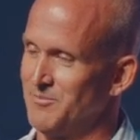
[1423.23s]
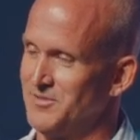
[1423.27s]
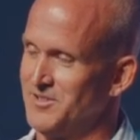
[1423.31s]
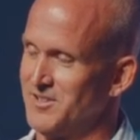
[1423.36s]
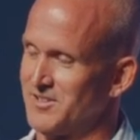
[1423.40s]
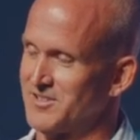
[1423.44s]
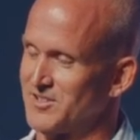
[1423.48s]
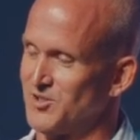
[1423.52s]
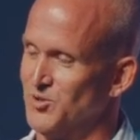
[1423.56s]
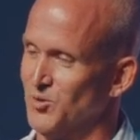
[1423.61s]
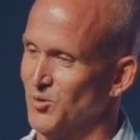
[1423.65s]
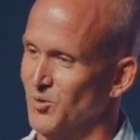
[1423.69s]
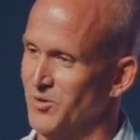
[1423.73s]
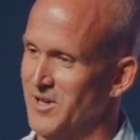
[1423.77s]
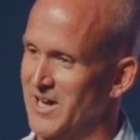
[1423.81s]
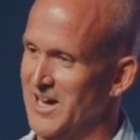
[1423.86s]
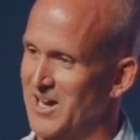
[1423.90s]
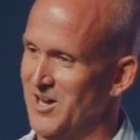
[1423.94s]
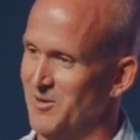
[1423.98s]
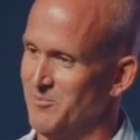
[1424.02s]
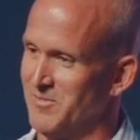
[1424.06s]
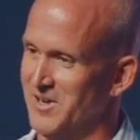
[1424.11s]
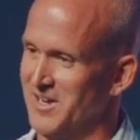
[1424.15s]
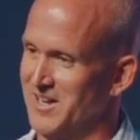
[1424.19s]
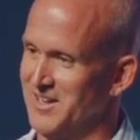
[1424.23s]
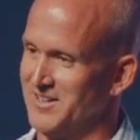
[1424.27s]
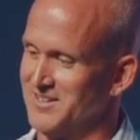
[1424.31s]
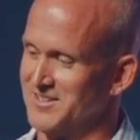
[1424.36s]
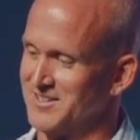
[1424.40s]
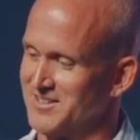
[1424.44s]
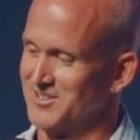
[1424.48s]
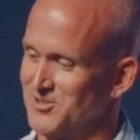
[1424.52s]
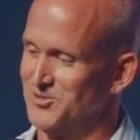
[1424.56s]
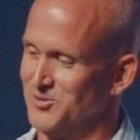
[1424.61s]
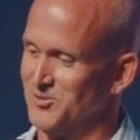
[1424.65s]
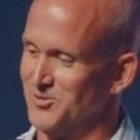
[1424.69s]
Just cool down, man.
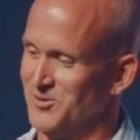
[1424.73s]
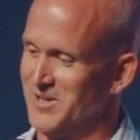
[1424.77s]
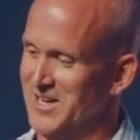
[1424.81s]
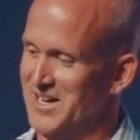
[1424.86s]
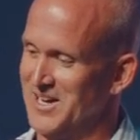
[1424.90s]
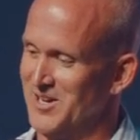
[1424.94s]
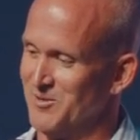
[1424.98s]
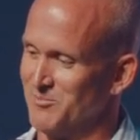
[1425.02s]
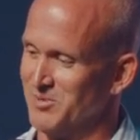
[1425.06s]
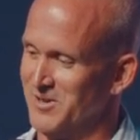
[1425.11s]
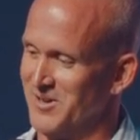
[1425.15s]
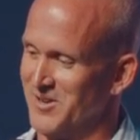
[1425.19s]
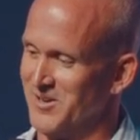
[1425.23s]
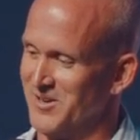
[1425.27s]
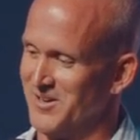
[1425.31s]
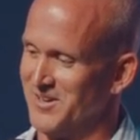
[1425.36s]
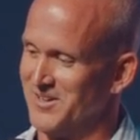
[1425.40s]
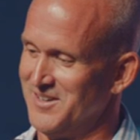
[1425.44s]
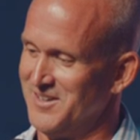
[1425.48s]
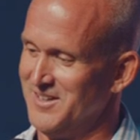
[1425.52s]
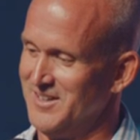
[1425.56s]
Just cool down, brother.